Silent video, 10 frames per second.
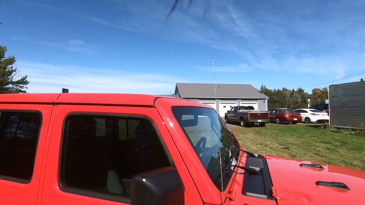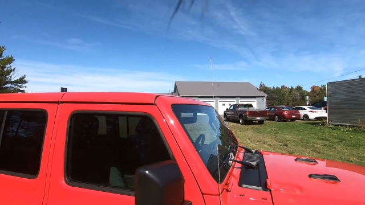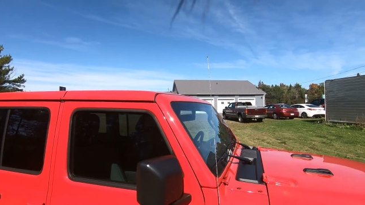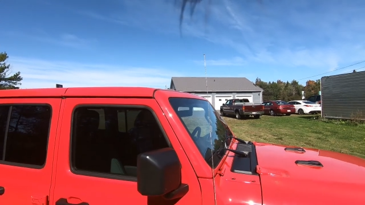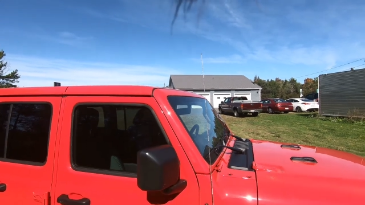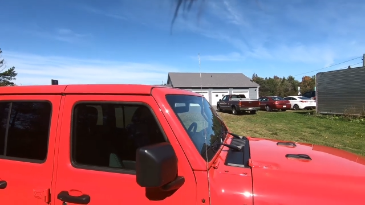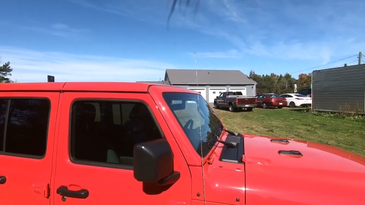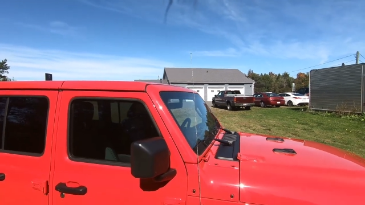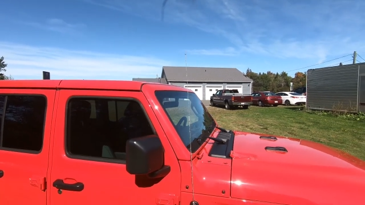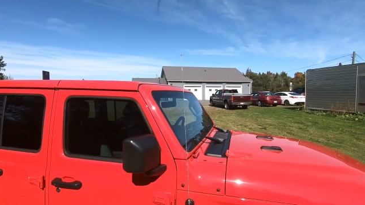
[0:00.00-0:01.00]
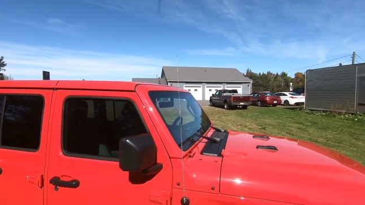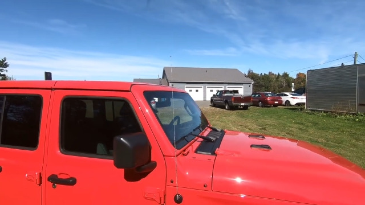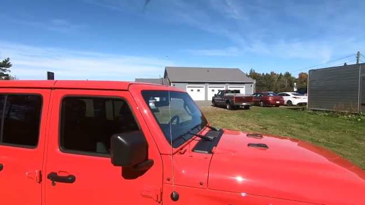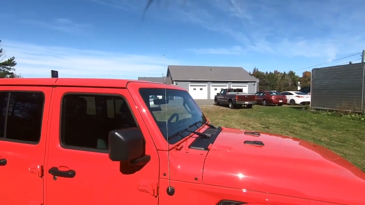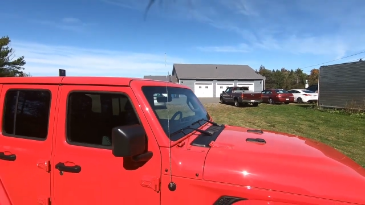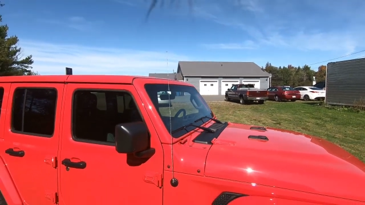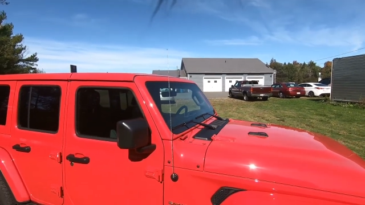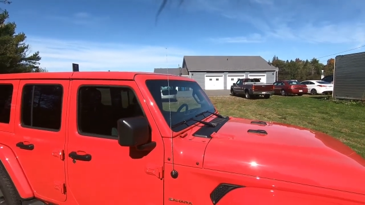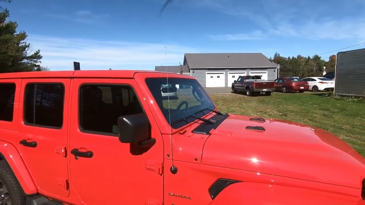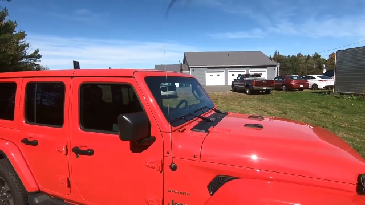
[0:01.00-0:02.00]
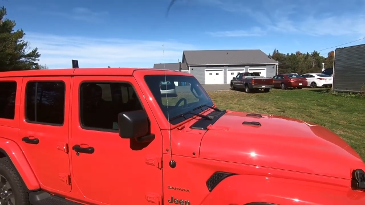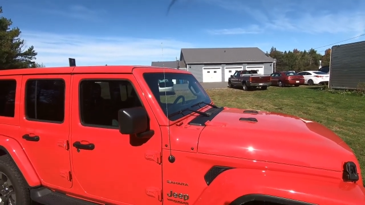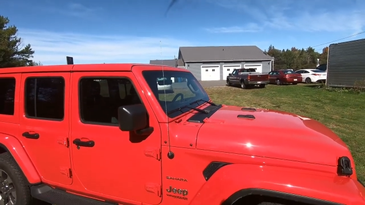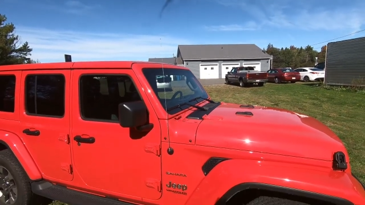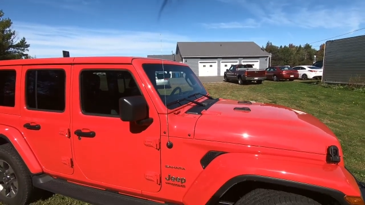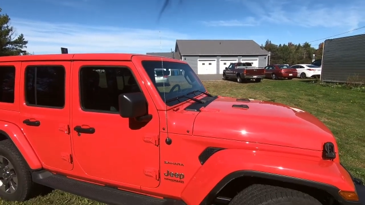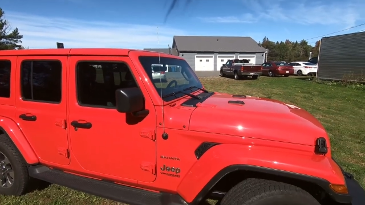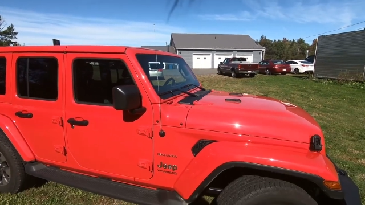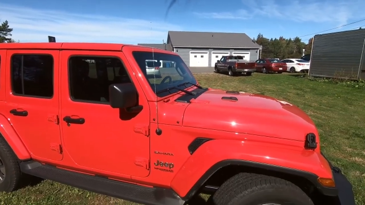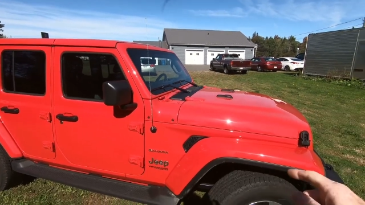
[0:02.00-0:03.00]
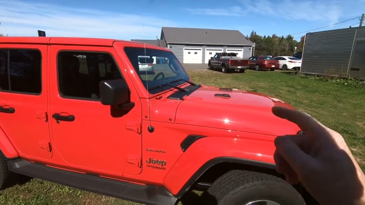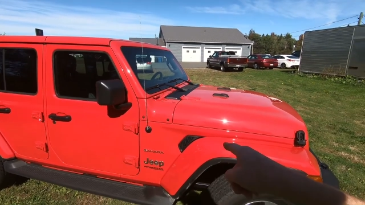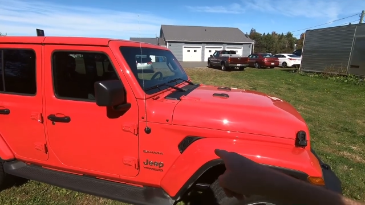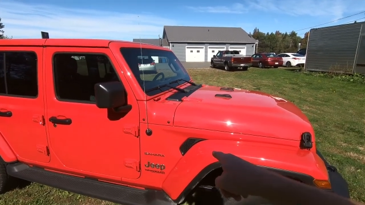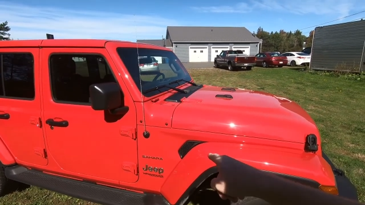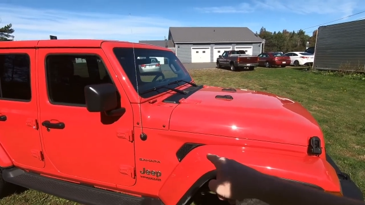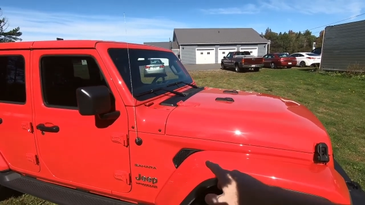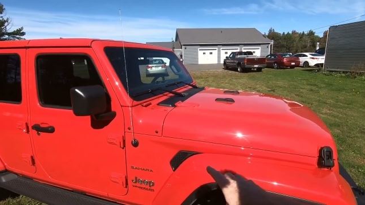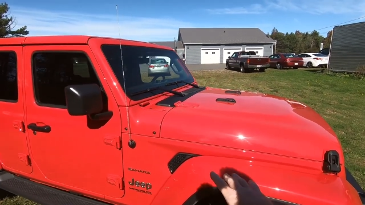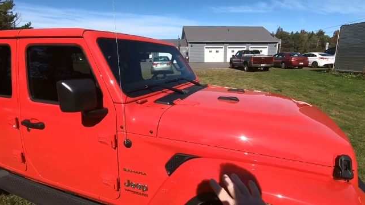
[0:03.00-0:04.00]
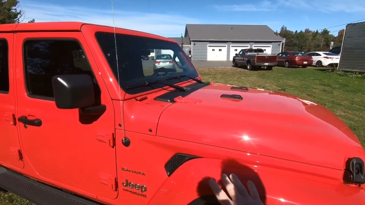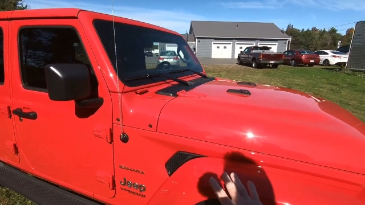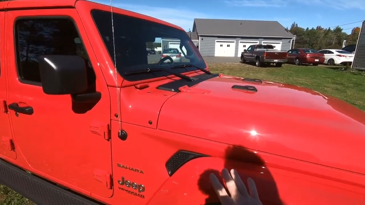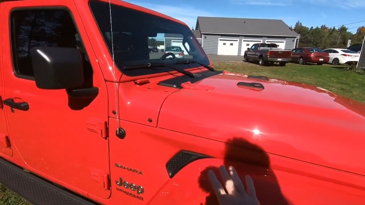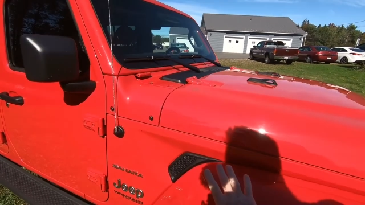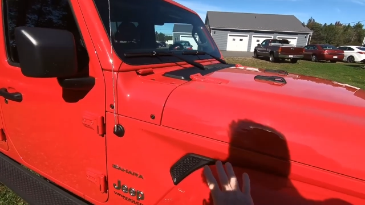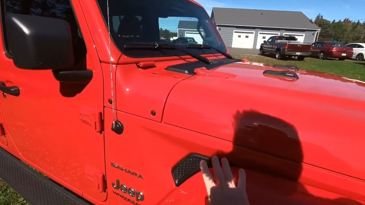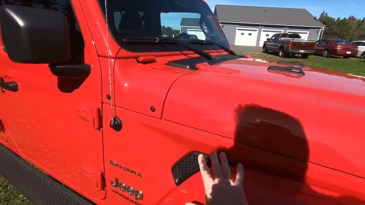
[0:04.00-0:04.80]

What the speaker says: Nobody's mouth can be seen.